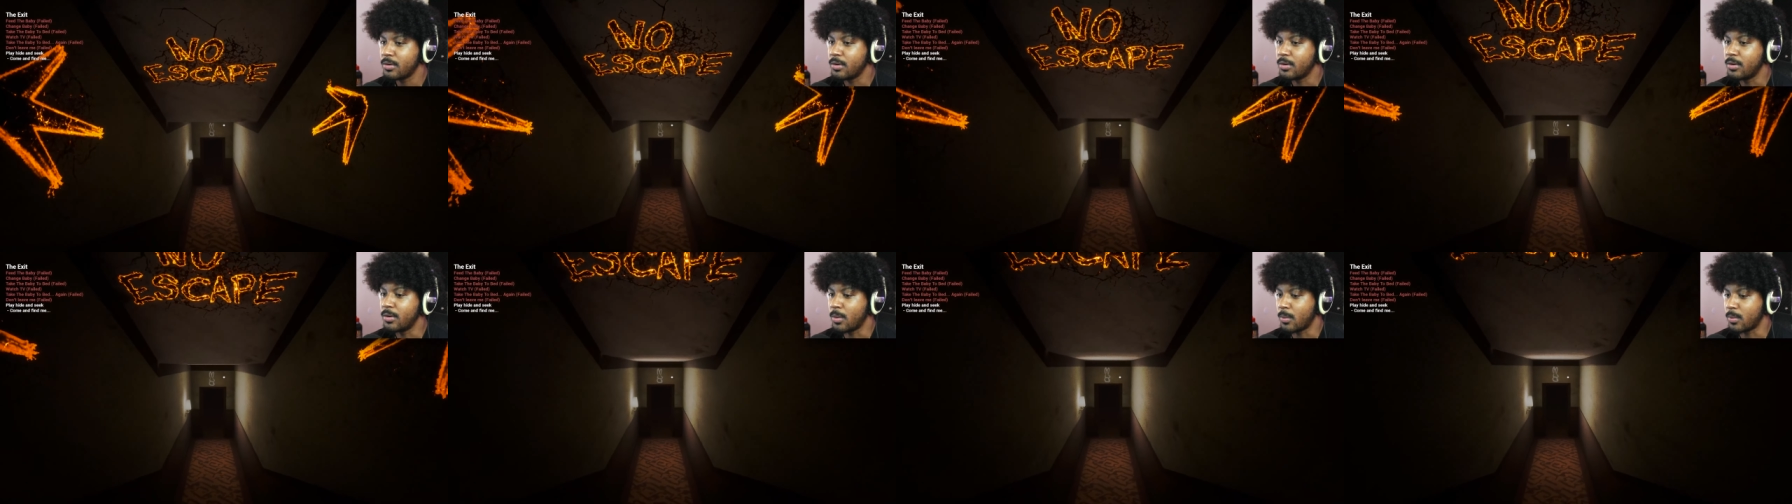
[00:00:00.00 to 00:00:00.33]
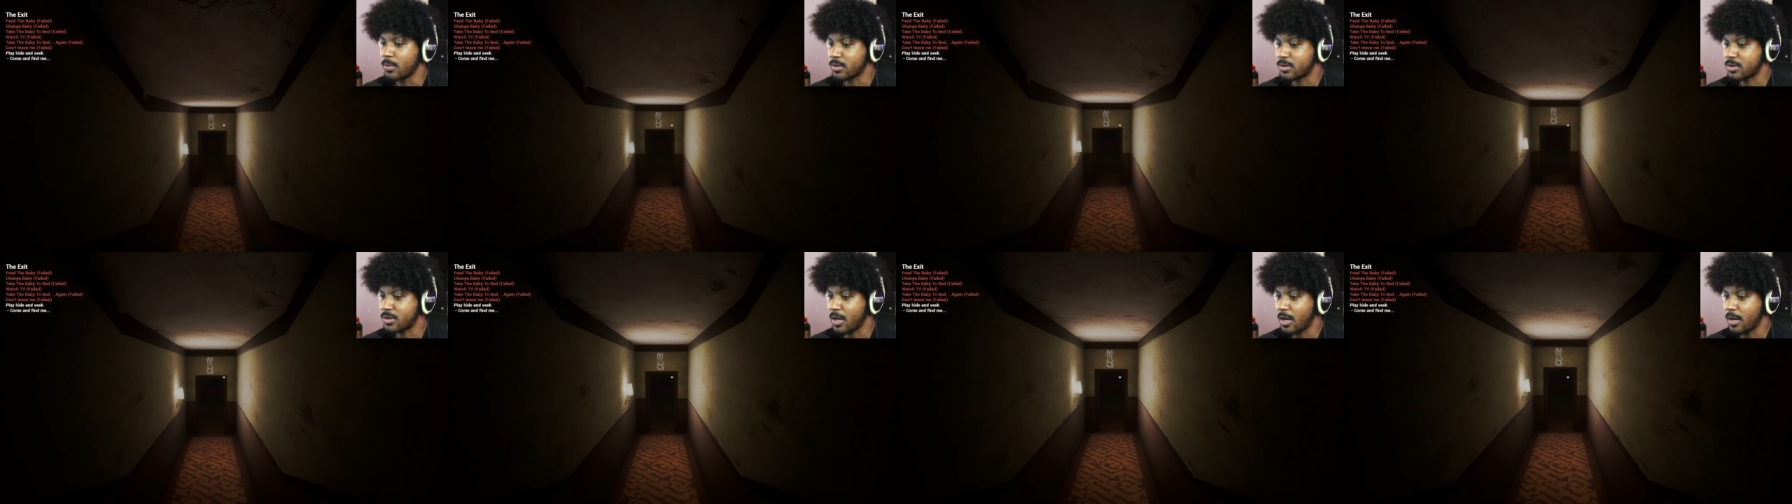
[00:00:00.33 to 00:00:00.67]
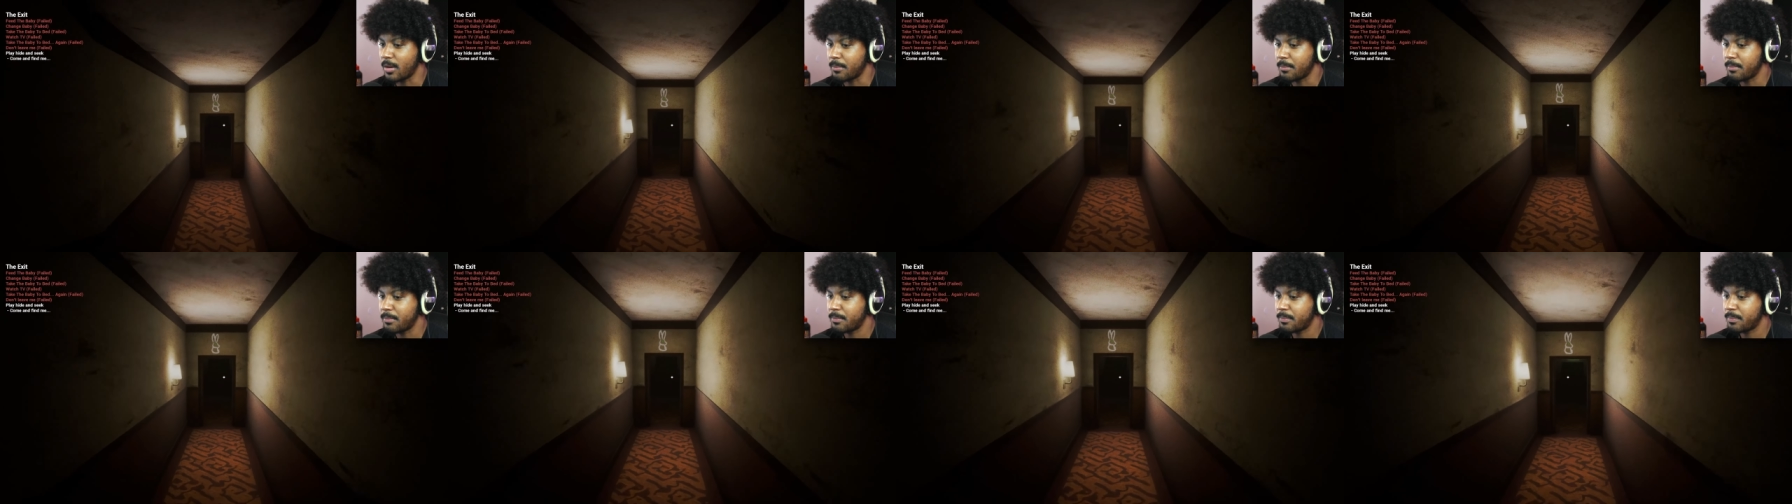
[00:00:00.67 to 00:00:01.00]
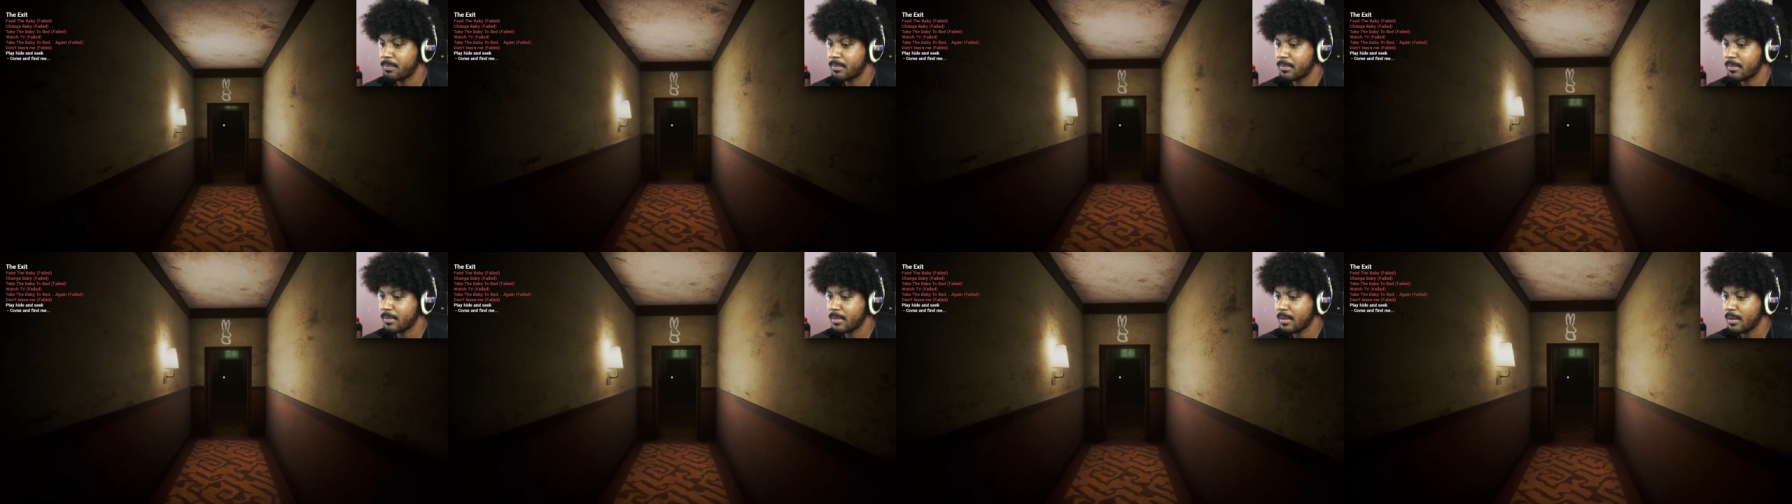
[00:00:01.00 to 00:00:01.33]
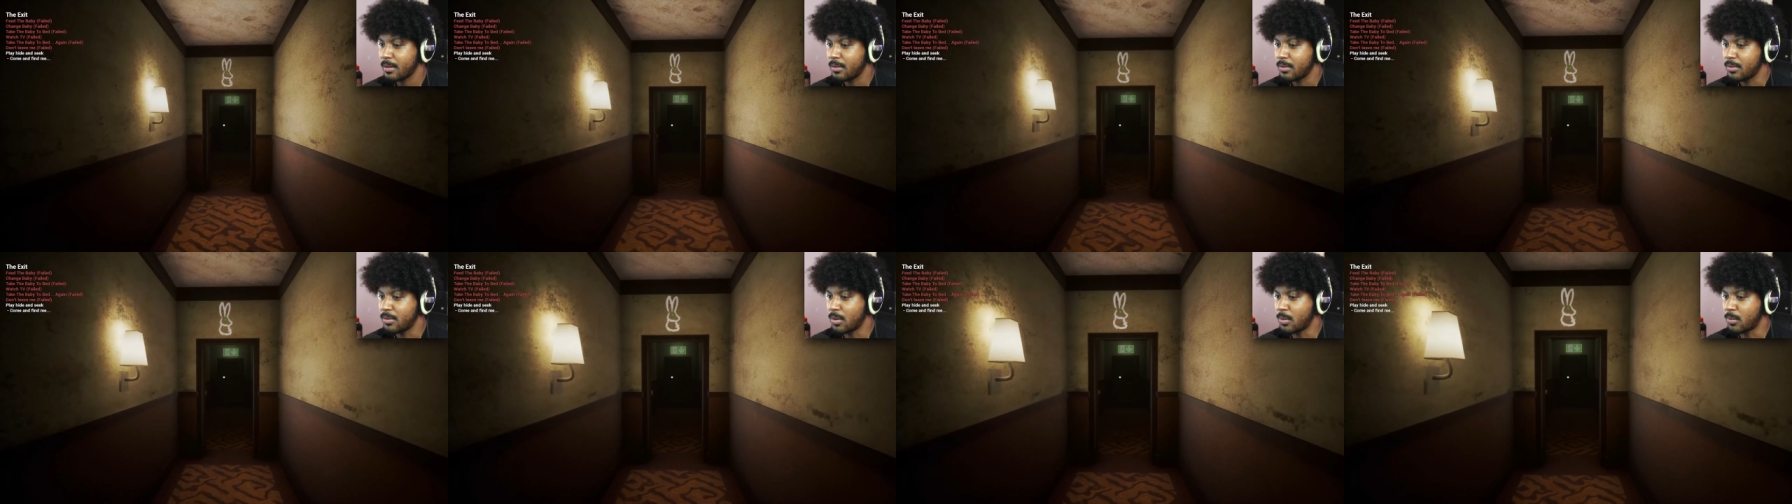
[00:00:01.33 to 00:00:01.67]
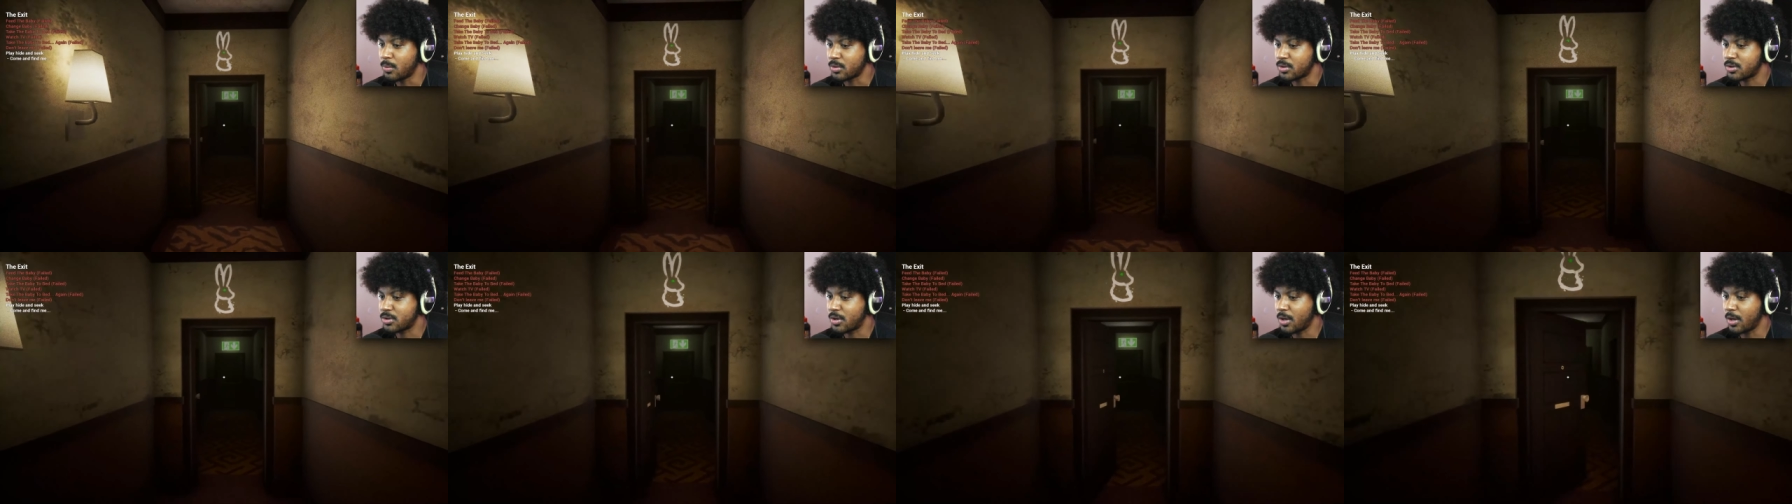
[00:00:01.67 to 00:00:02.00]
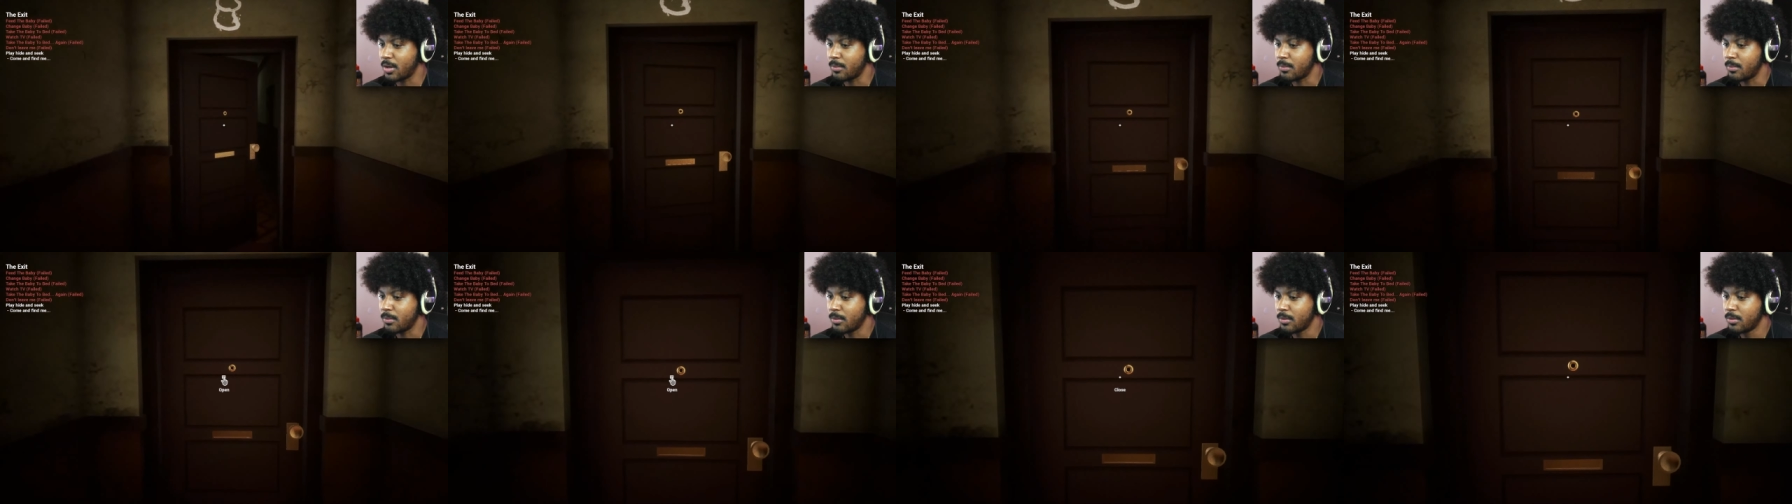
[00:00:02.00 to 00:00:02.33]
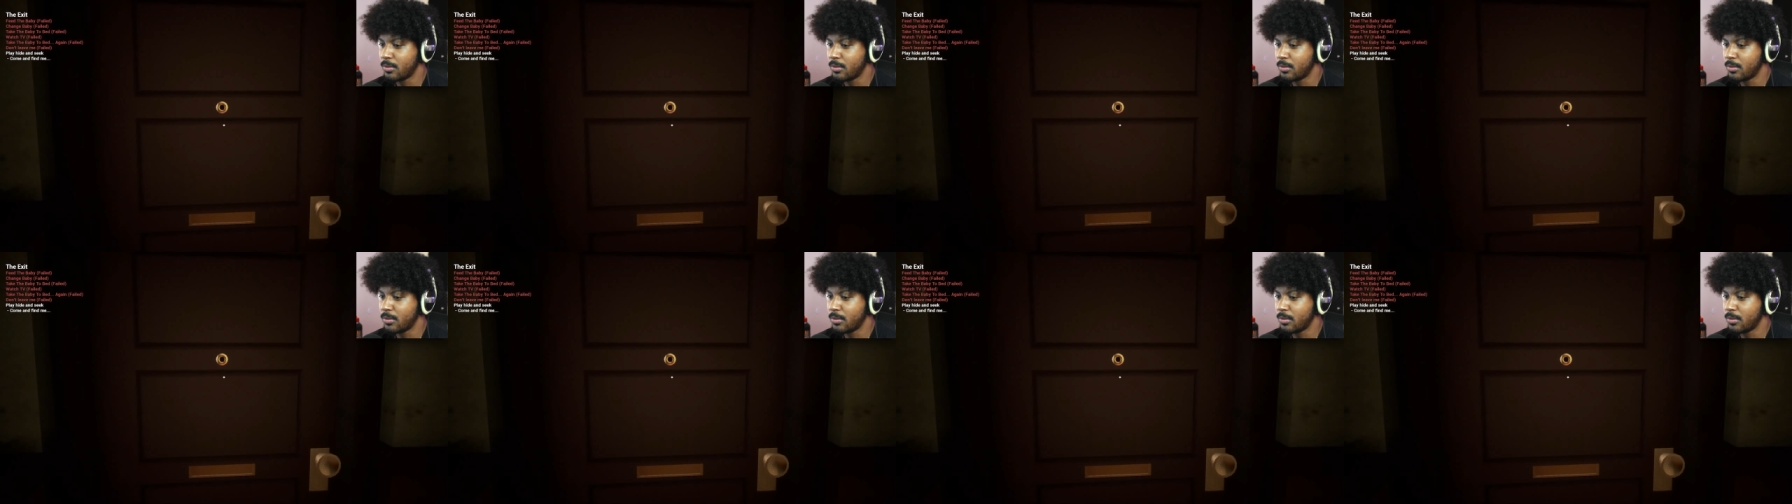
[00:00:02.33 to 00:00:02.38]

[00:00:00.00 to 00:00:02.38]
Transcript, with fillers: No escape. No escape.